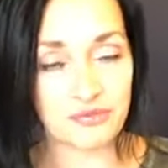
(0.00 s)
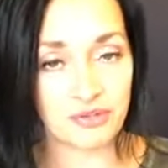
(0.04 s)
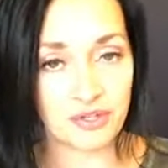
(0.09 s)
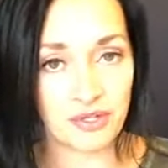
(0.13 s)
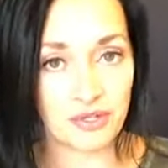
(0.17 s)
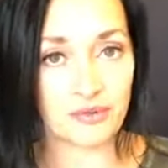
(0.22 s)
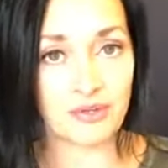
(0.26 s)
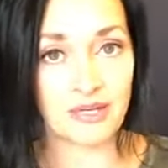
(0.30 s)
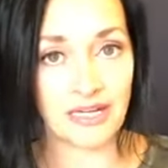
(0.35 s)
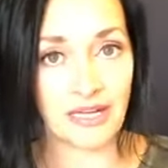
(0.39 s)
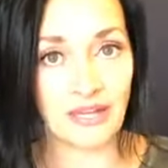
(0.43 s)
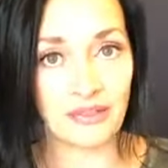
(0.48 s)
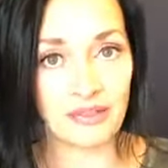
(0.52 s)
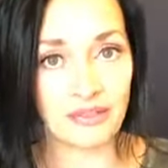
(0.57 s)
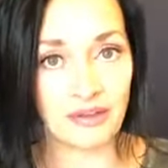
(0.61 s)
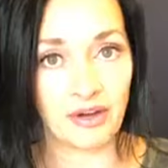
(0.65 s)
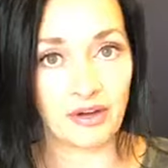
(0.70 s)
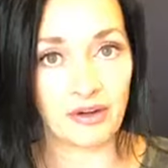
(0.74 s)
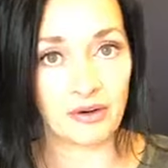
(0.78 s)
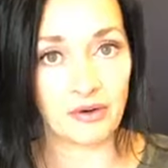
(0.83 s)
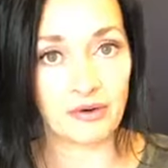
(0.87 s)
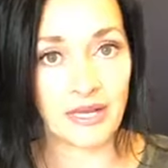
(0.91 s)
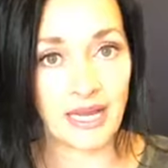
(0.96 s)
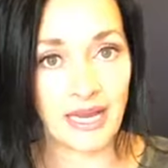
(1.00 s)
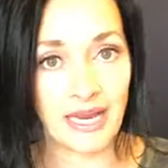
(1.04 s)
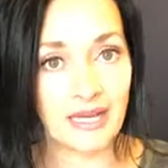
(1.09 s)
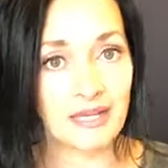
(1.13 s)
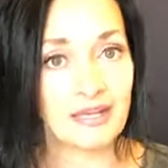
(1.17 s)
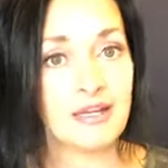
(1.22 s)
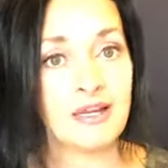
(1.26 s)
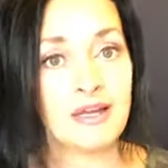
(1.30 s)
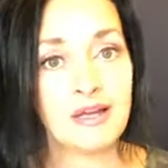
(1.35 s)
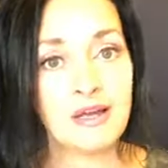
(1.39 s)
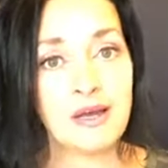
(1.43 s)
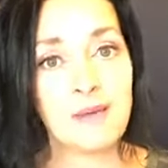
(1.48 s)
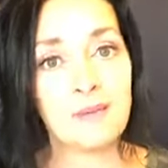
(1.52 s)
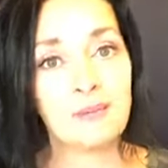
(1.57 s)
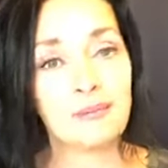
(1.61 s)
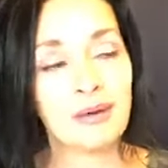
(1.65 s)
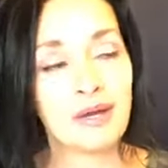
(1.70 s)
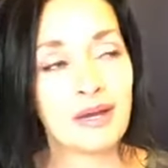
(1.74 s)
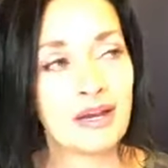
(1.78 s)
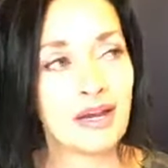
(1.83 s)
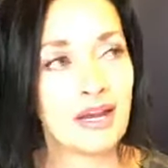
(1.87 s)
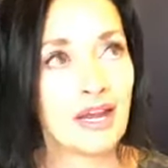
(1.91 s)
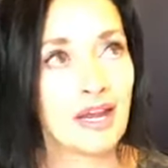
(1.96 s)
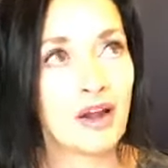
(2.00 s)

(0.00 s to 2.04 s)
for you to get there okay but